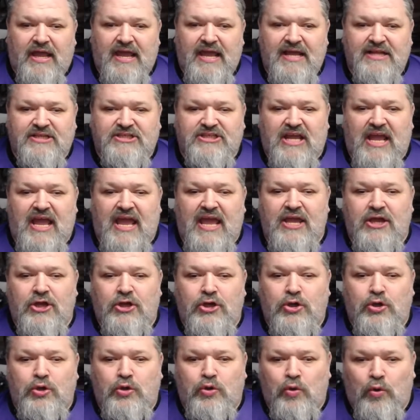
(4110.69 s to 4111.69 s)
It's a
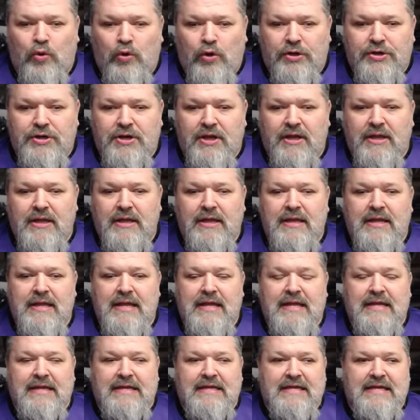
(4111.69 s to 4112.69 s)
good
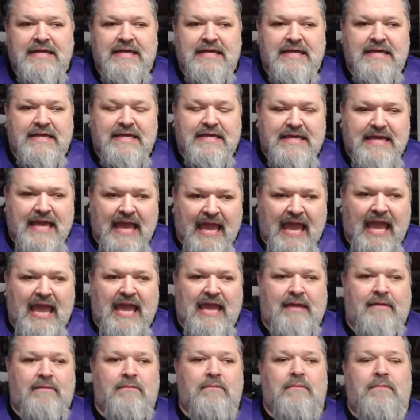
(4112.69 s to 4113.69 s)

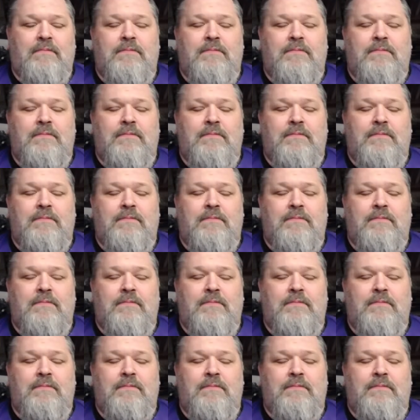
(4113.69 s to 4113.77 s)
game.